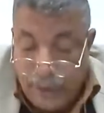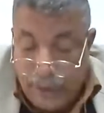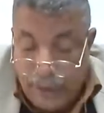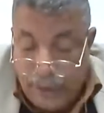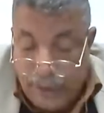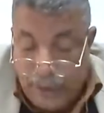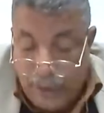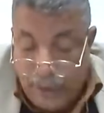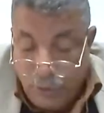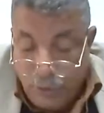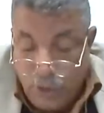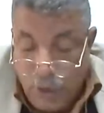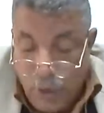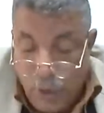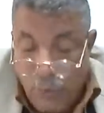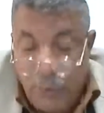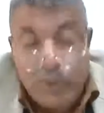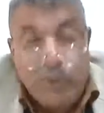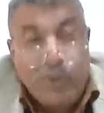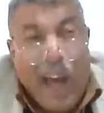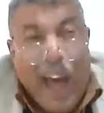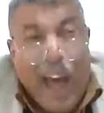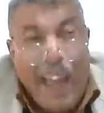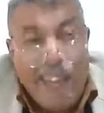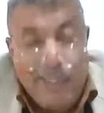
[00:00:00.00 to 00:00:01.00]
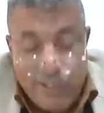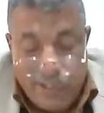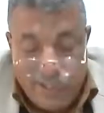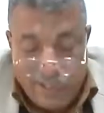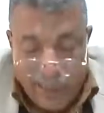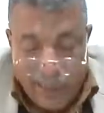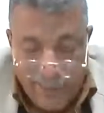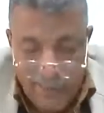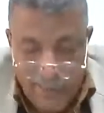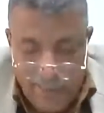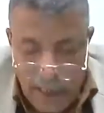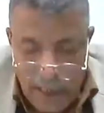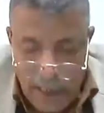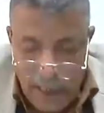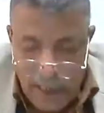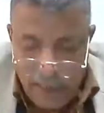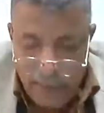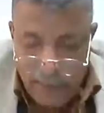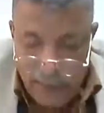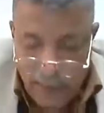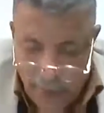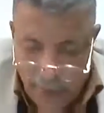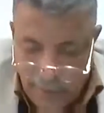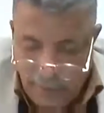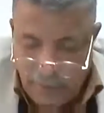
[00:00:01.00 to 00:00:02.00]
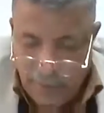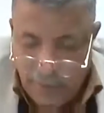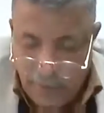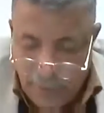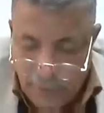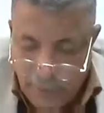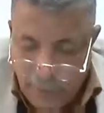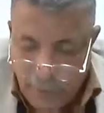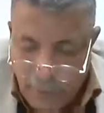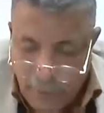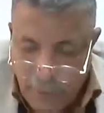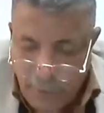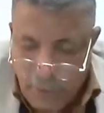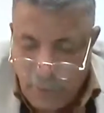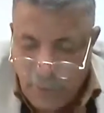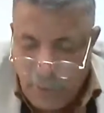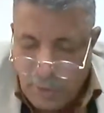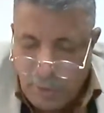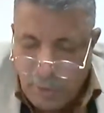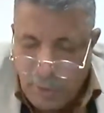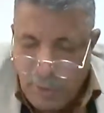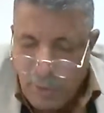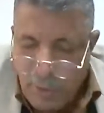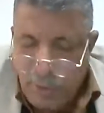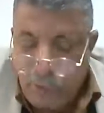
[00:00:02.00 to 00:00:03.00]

He is going to answer. Theoretical criticism